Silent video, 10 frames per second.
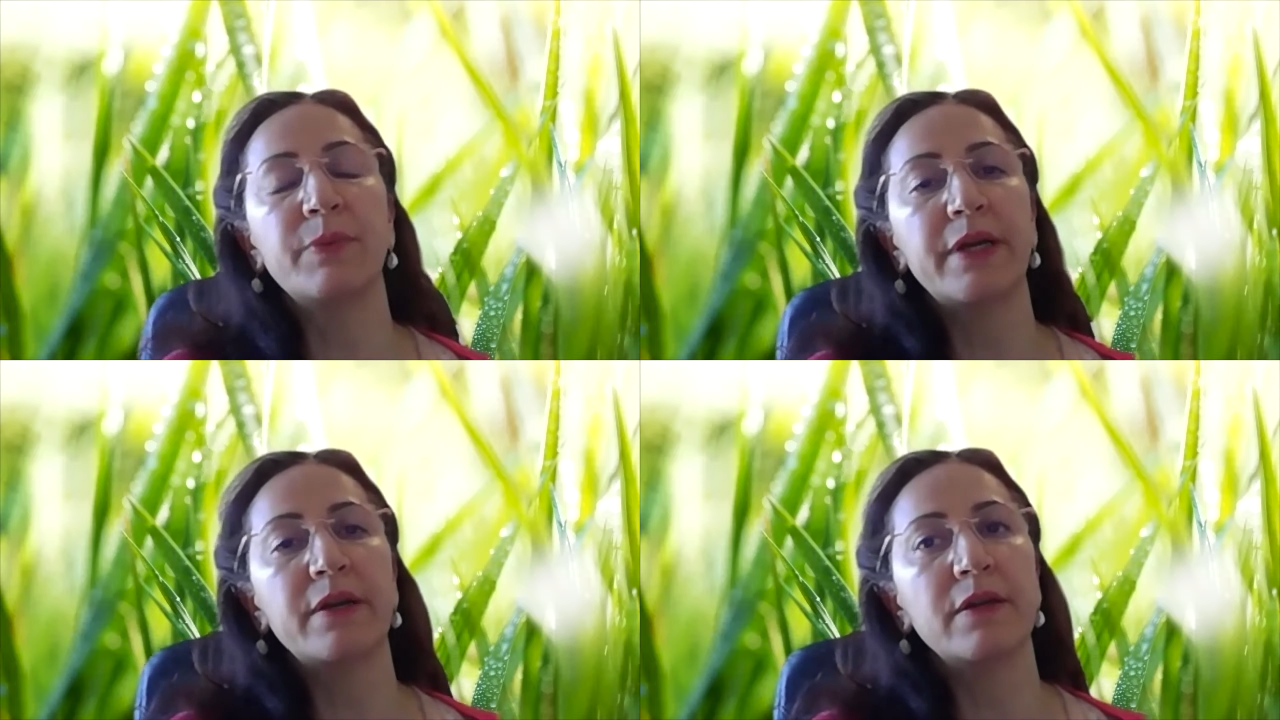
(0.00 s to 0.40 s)

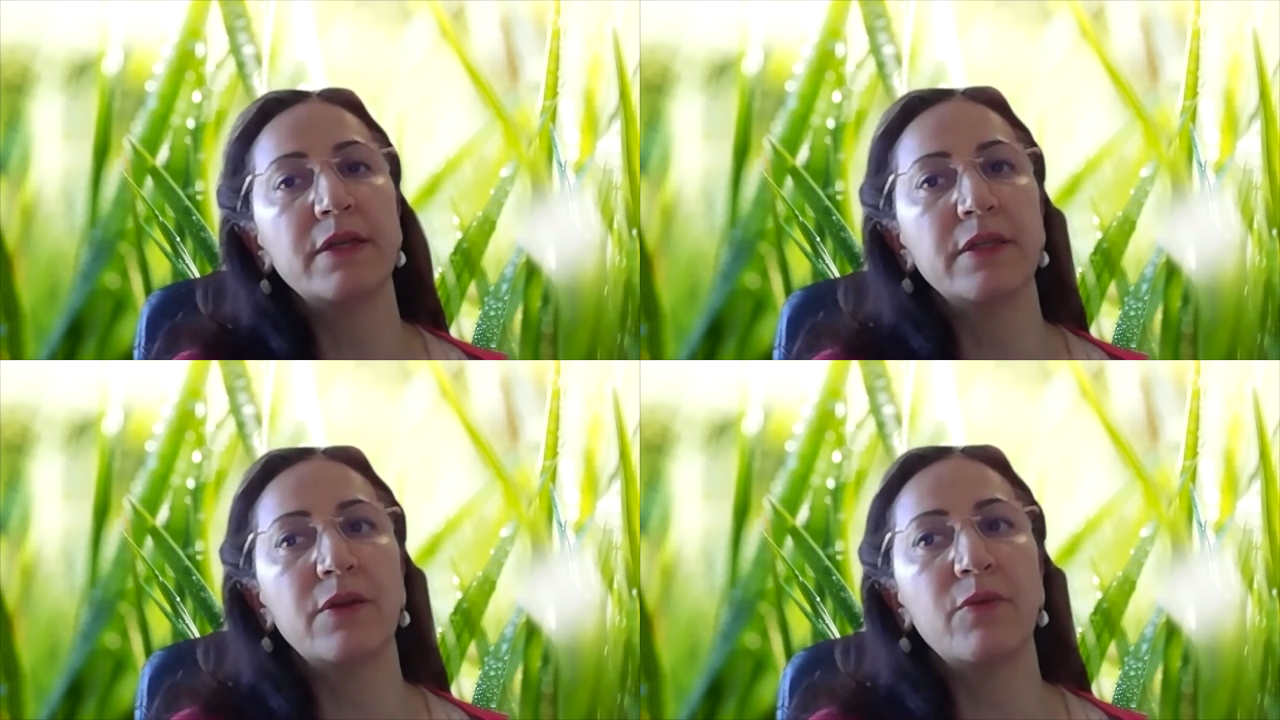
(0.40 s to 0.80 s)
where
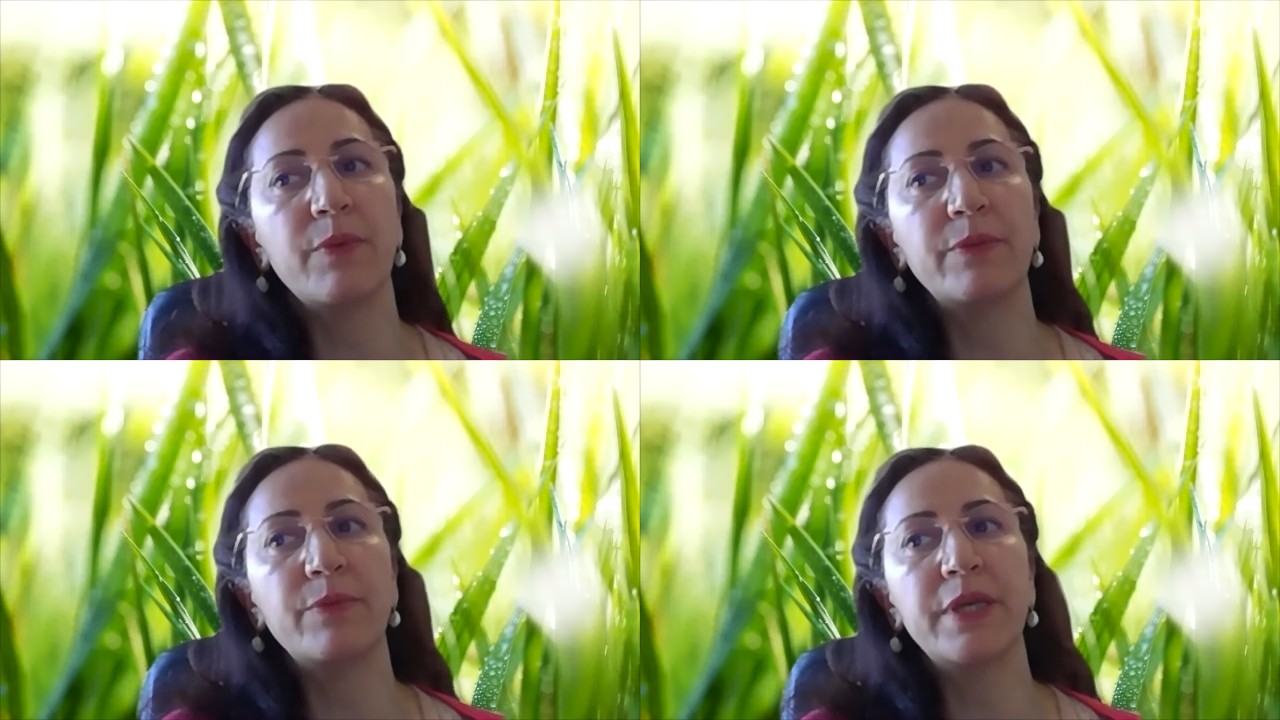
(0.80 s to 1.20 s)
you know
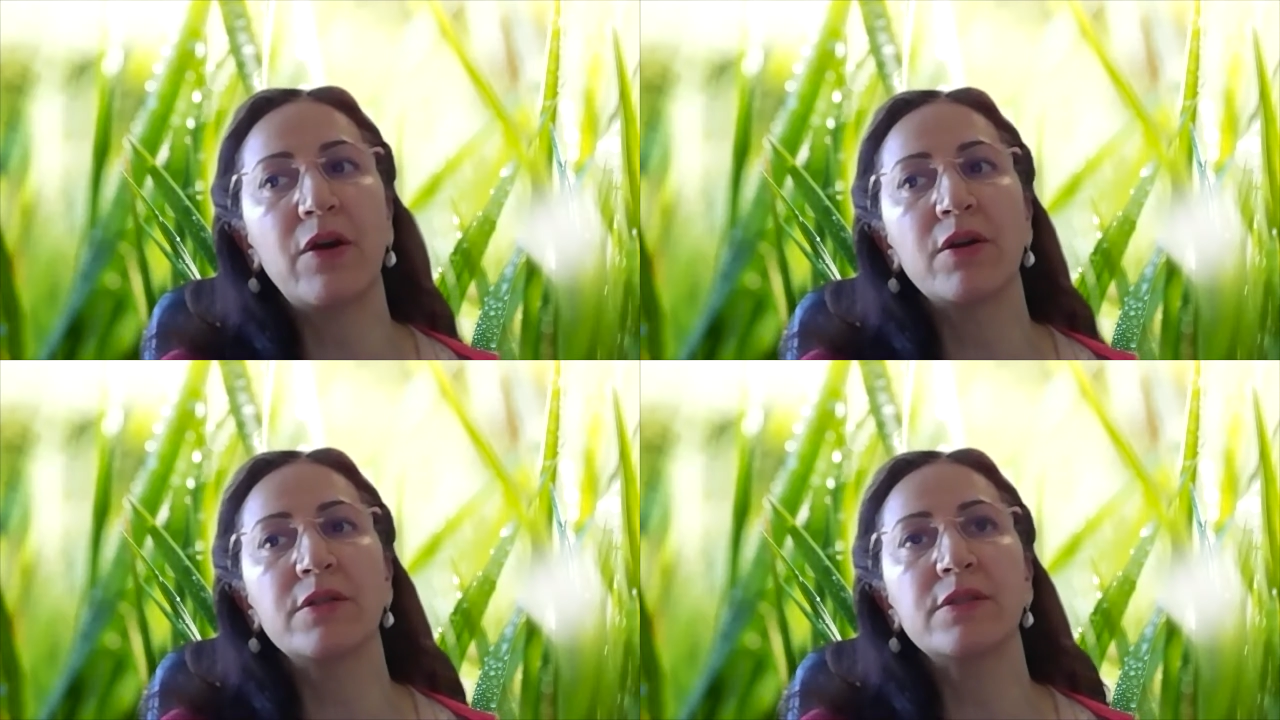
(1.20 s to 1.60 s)
when
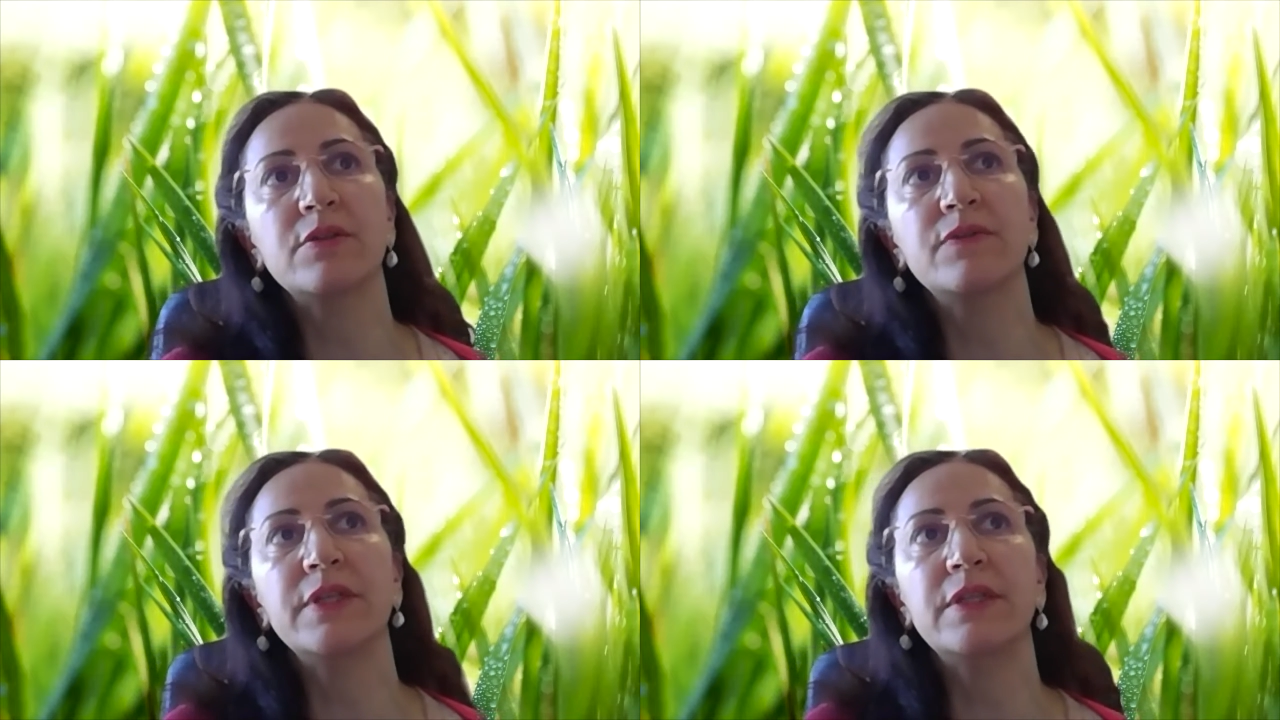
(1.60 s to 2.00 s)
we are
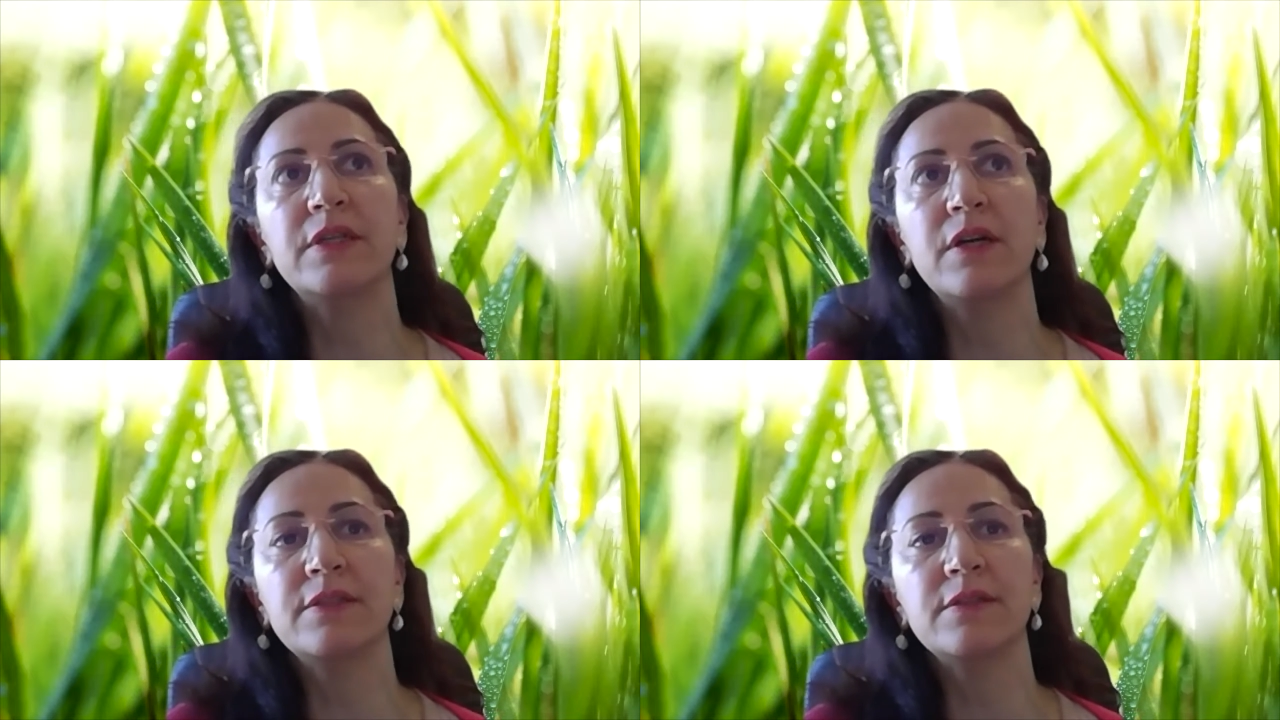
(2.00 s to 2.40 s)
serving the
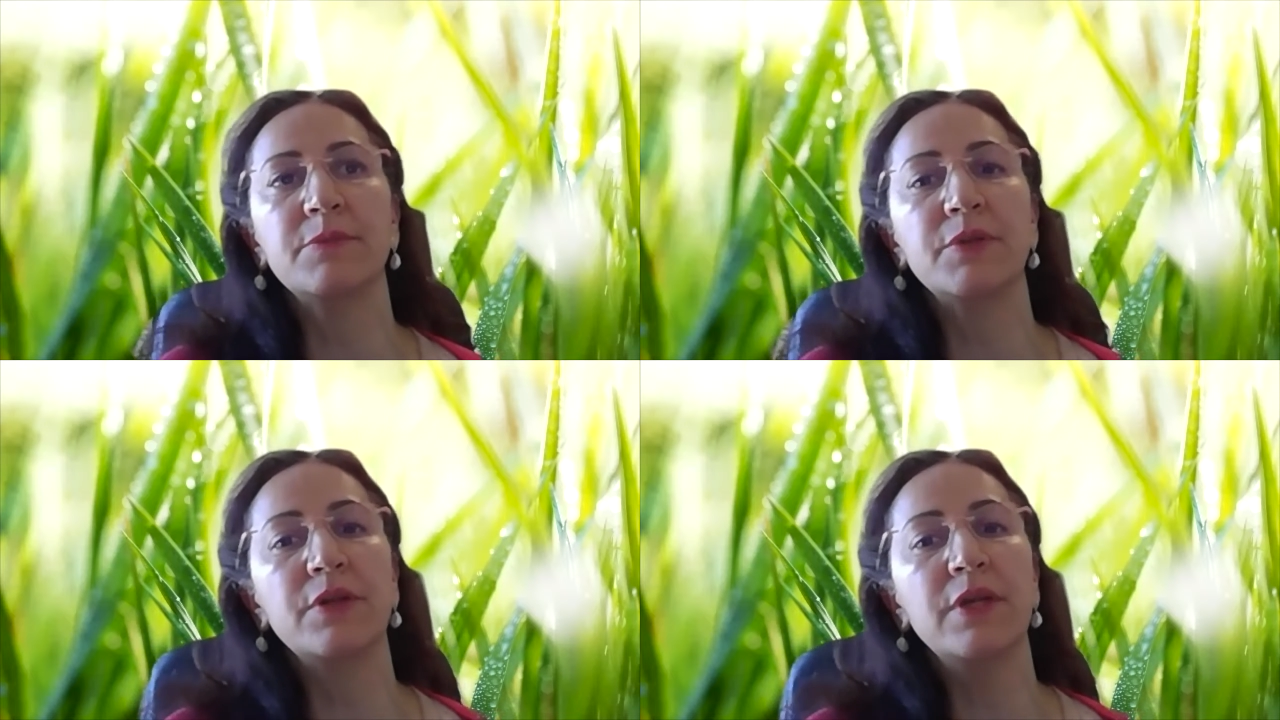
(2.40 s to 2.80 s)

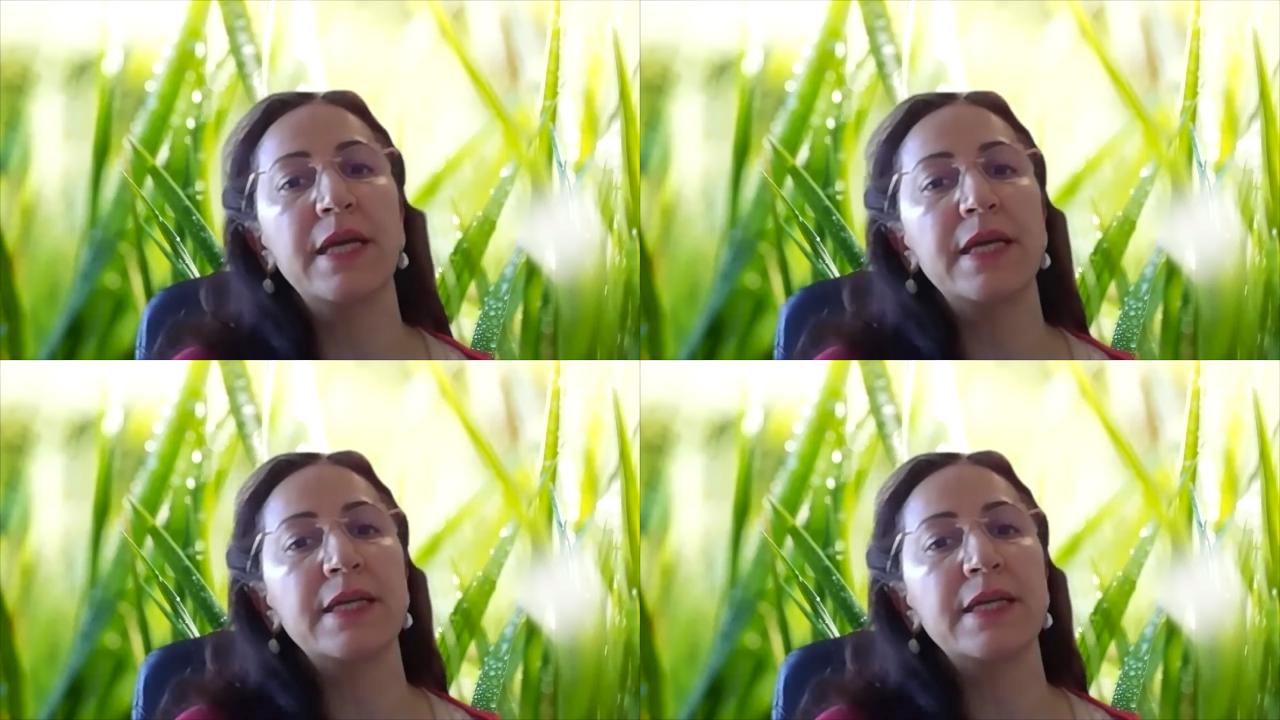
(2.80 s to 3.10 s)
customer